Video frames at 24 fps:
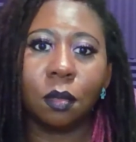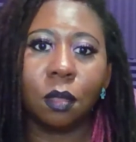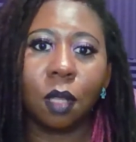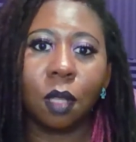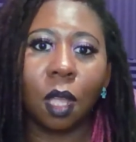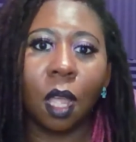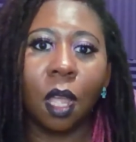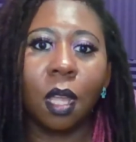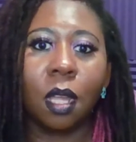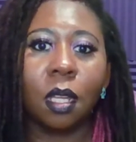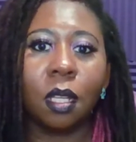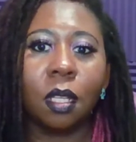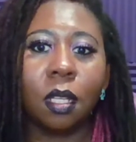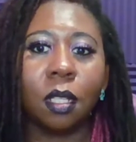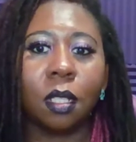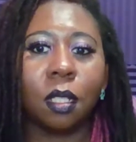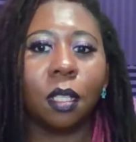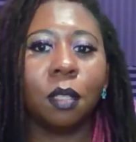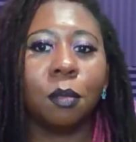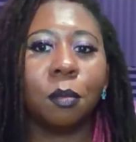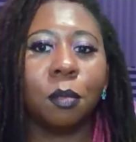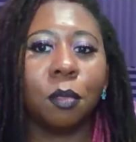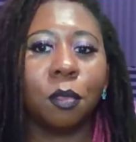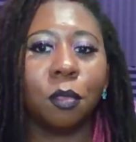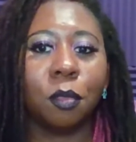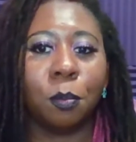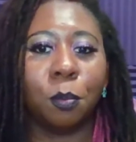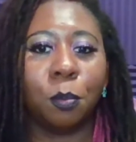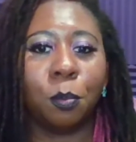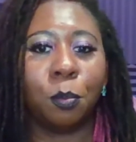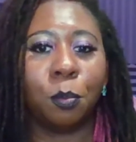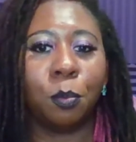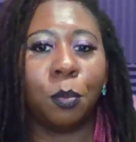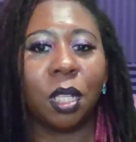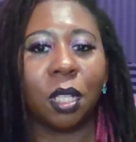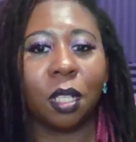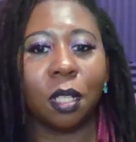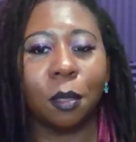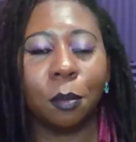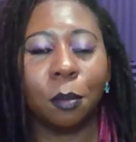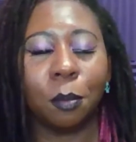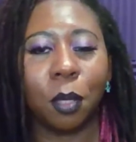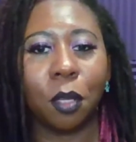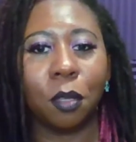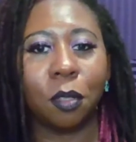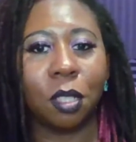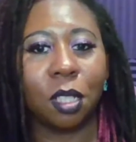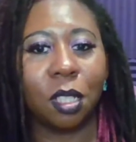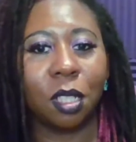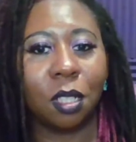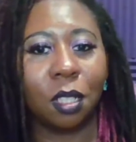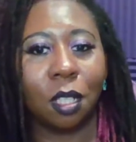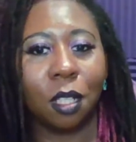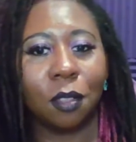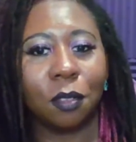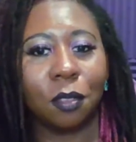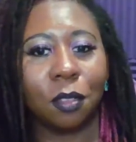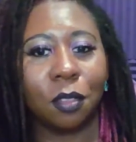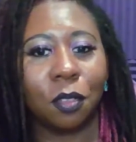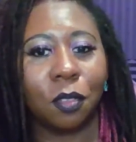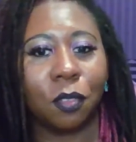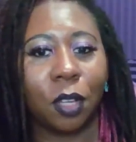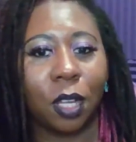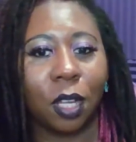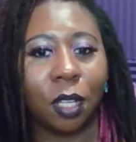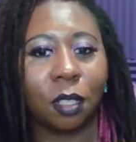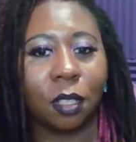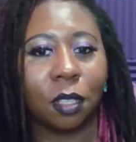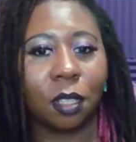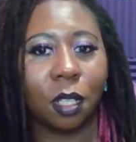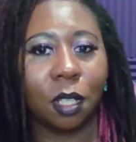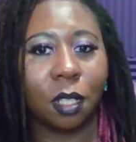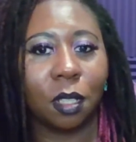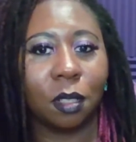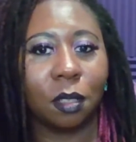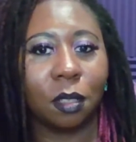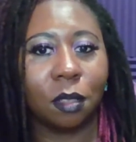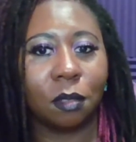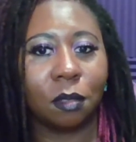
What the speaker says: I am a big component of the fact that,